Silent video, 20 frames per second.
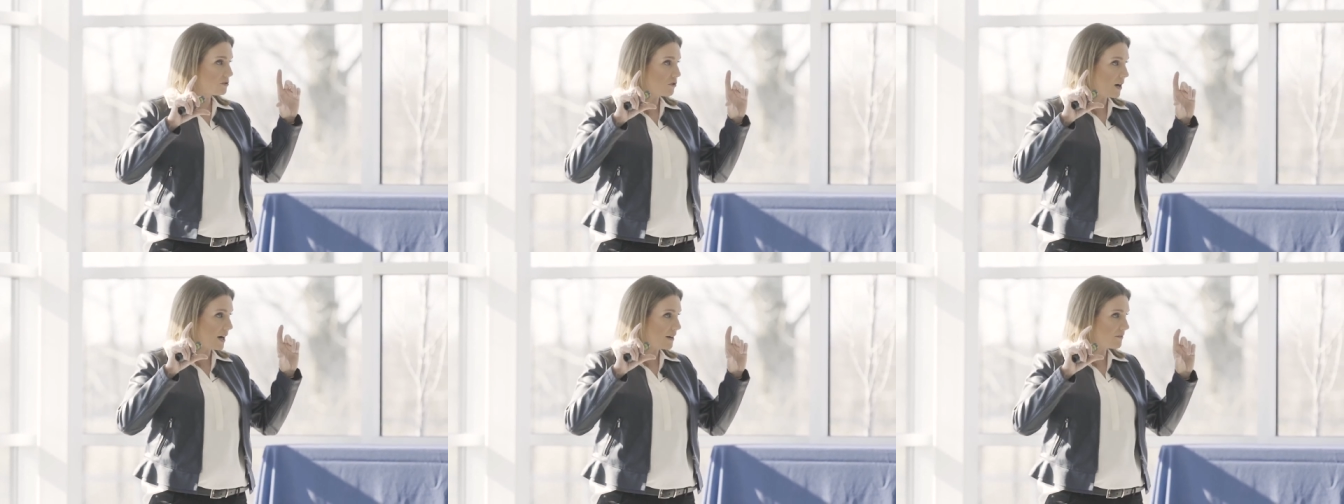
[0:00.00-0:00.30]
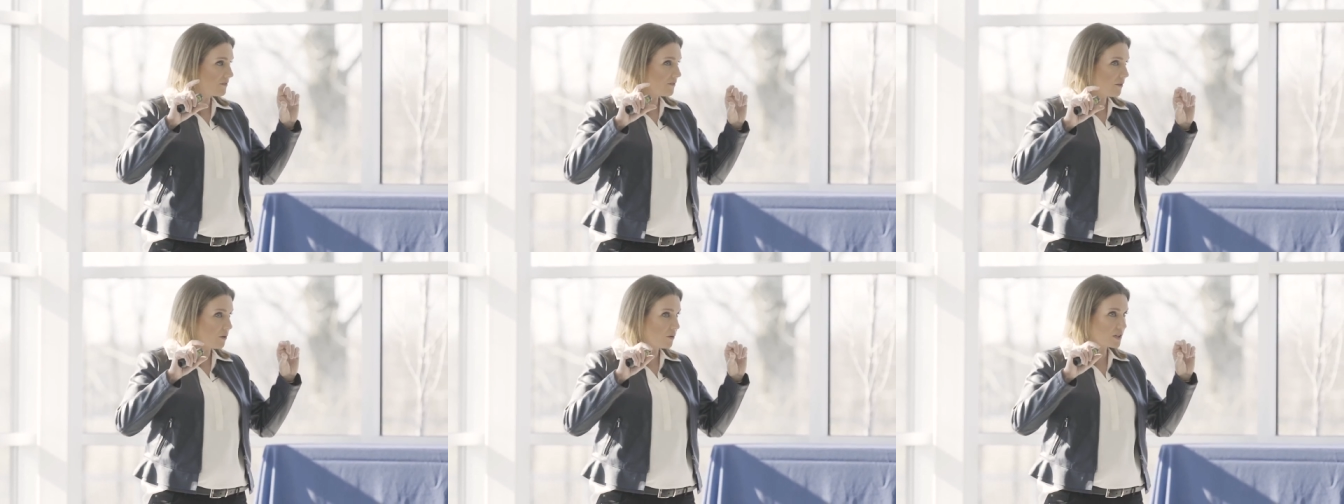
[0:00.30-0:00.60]

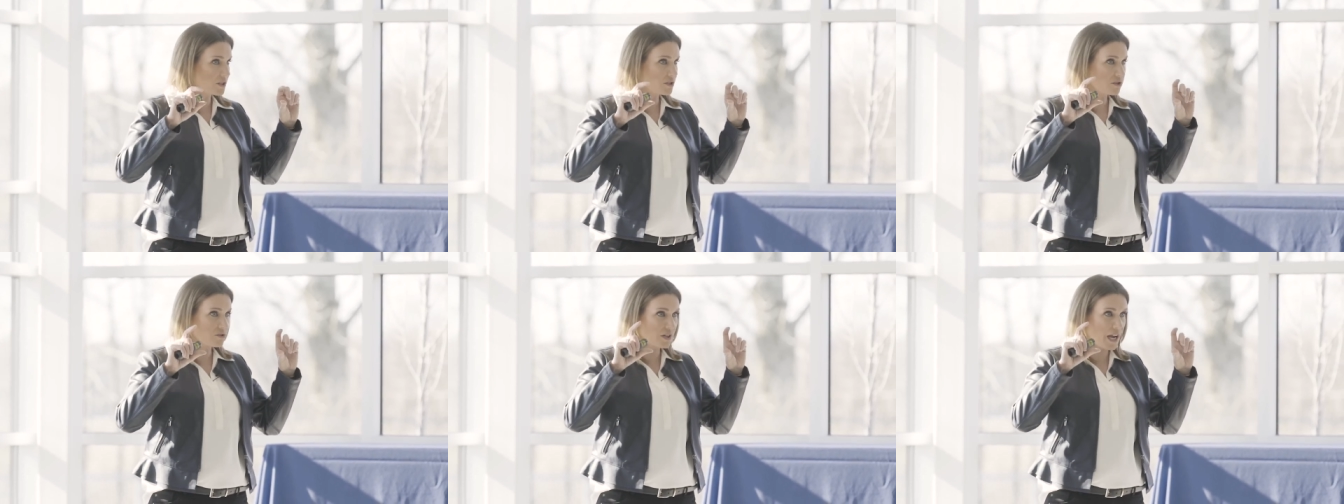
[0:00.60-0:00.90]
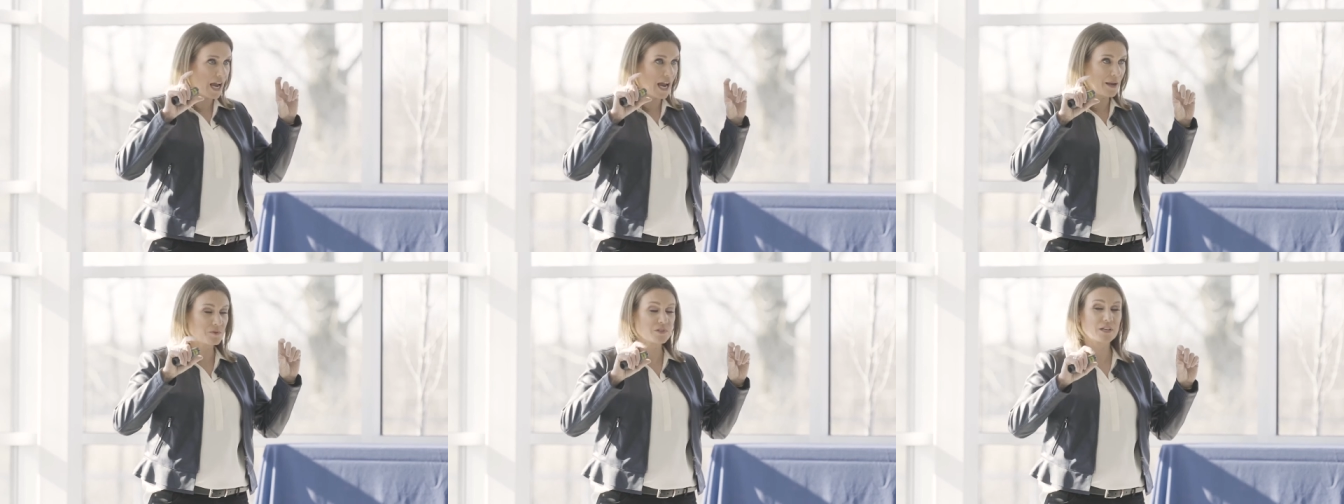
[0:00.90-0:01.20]
try and focus
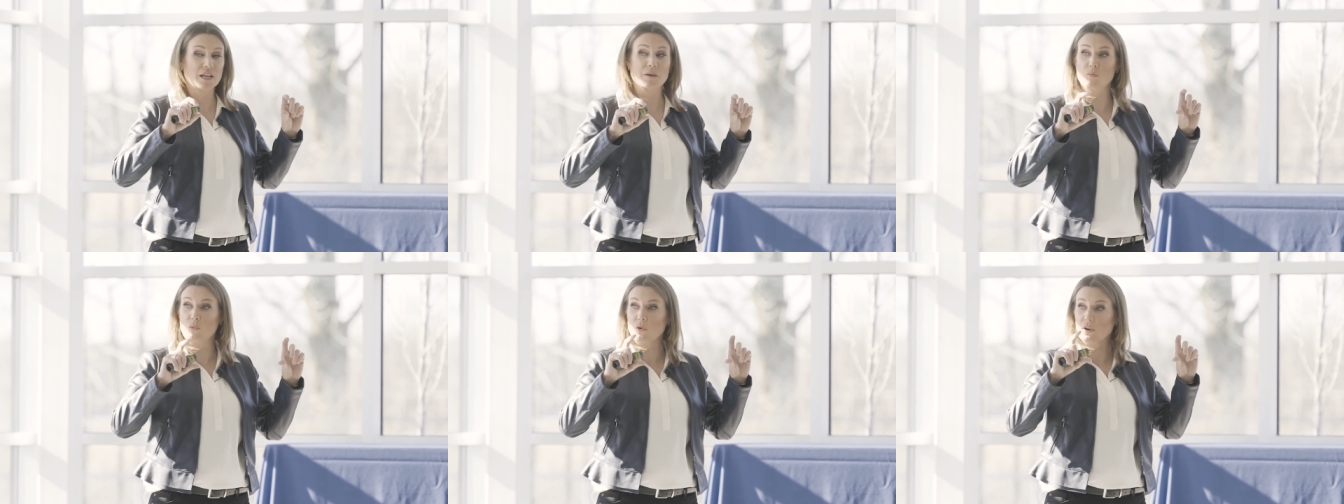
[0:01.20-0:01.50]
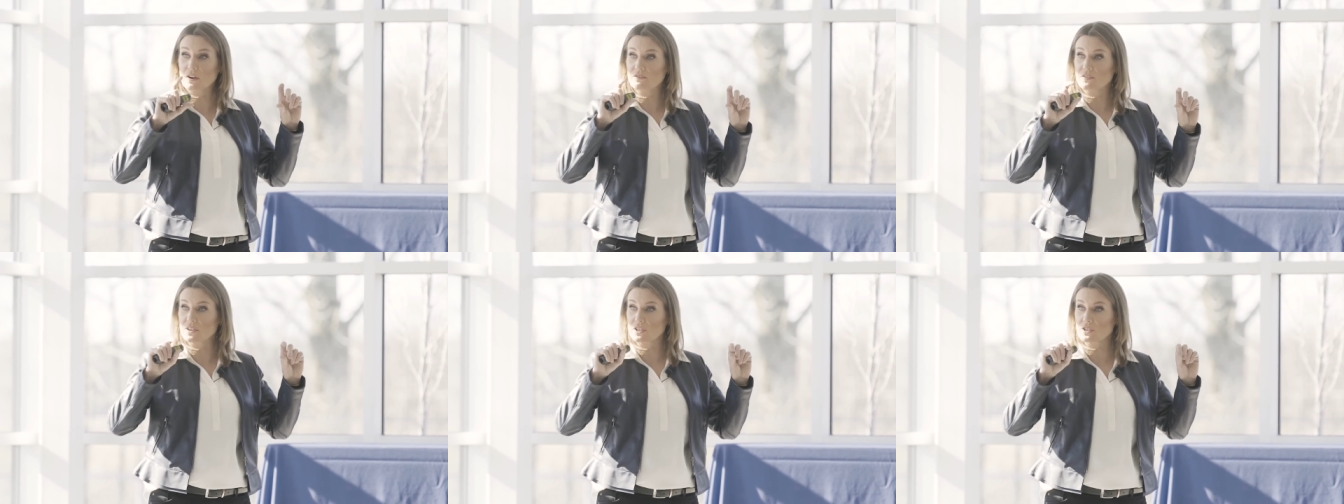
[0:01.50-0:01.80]
your time so you get
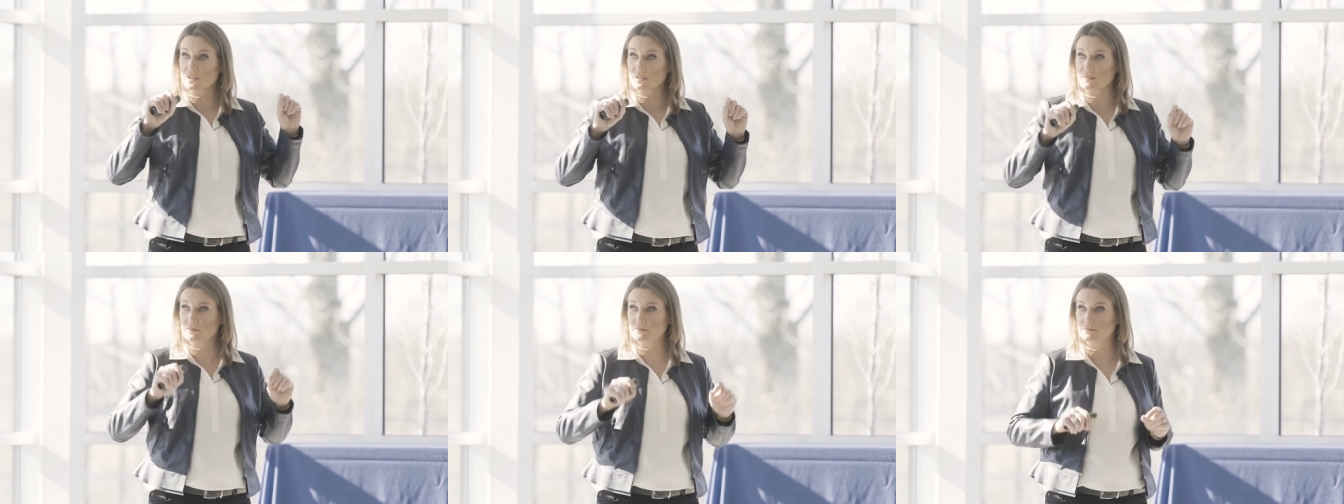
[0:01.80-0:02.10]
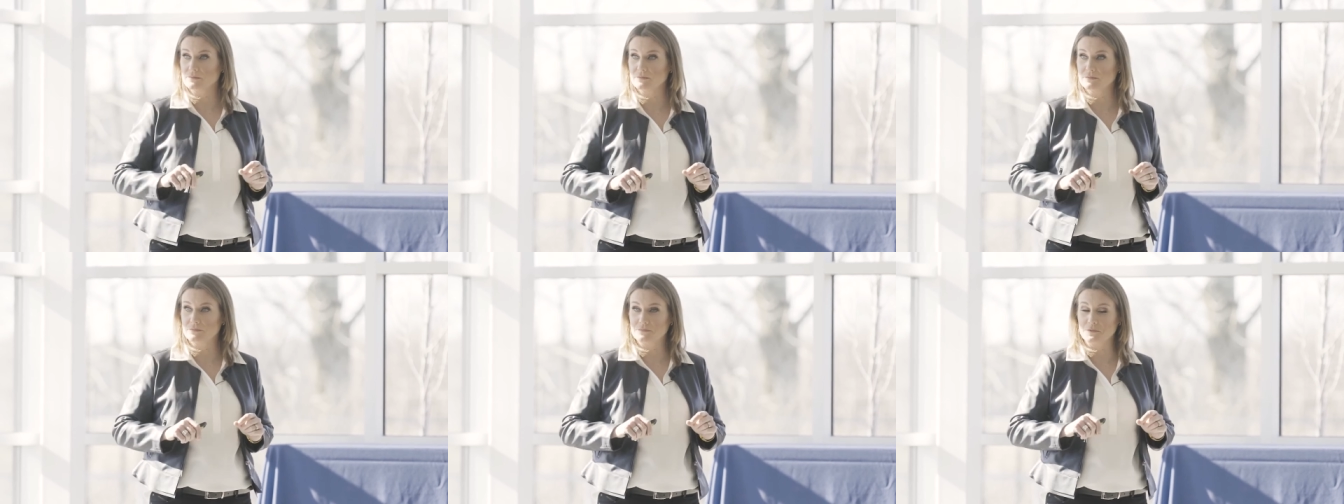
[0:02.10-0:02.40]
more efficient,
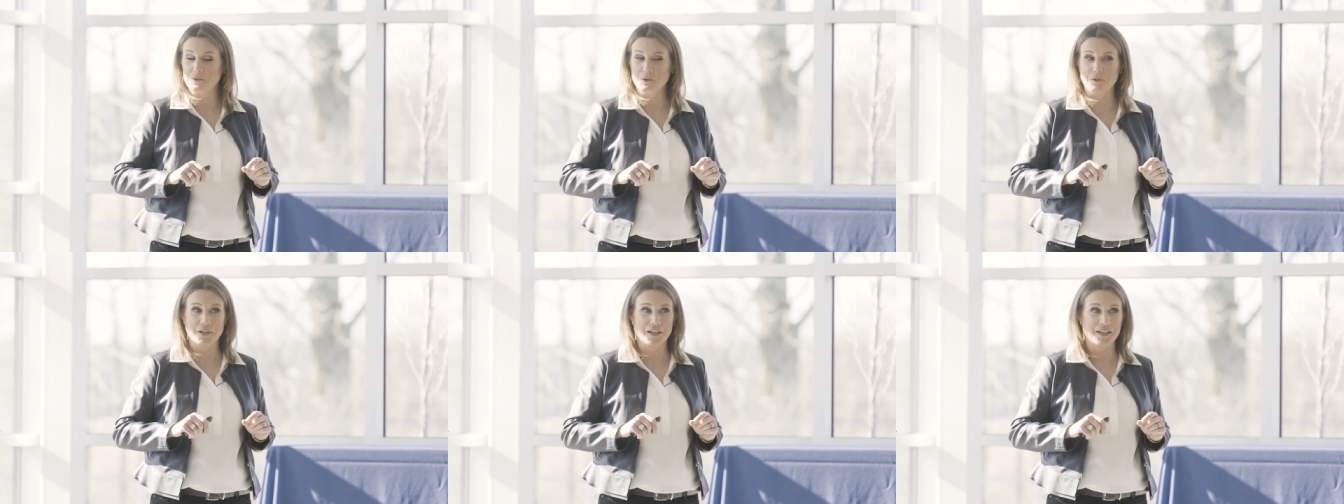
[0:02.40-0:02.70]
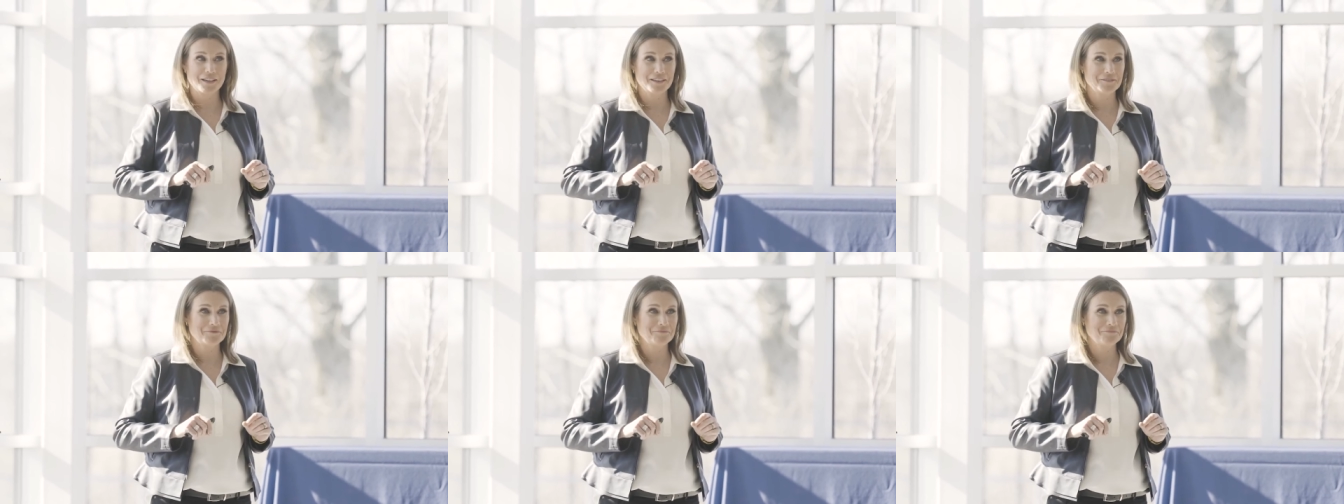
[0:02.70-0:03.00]

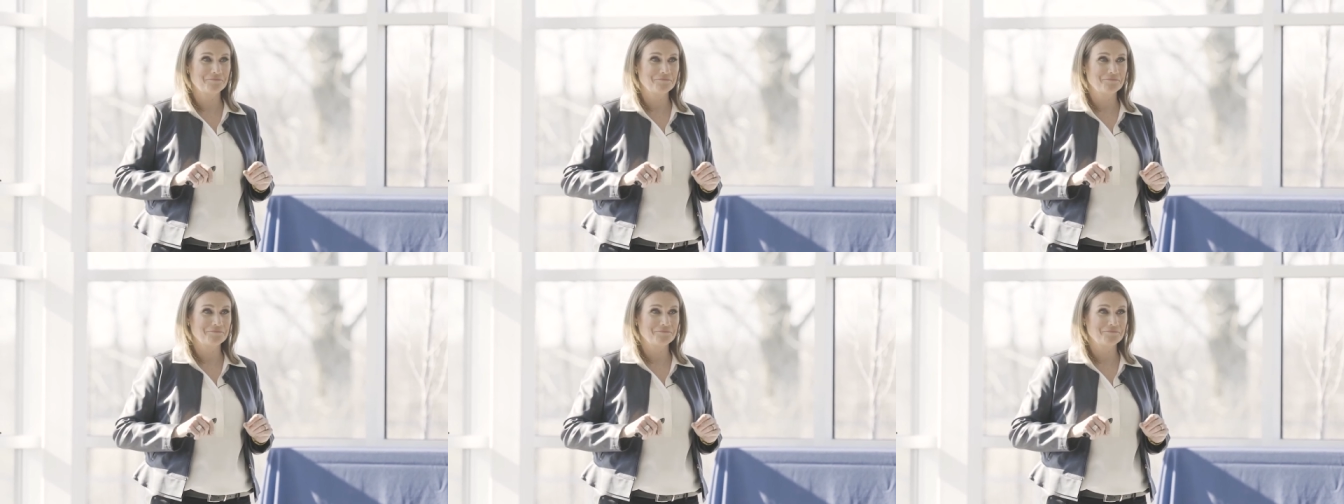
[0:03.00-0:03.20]
okay?